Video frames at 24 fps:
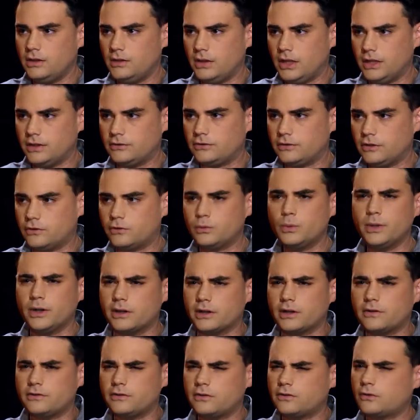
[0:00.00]
And it's, it's
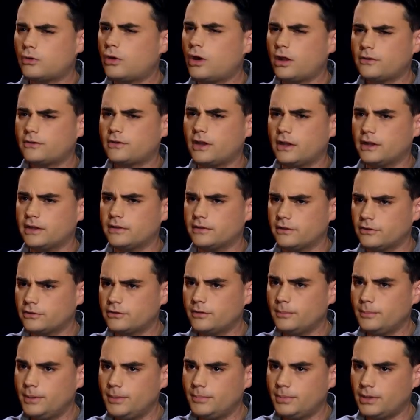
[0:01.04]
weird because it's cross-cutting. There are
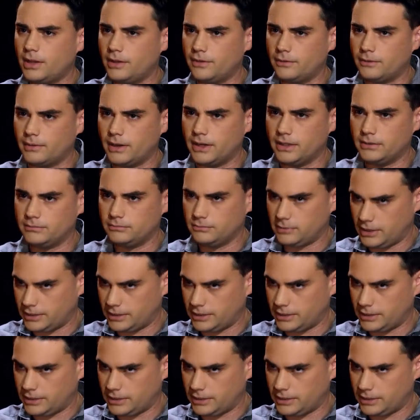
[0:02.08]
some people on the right,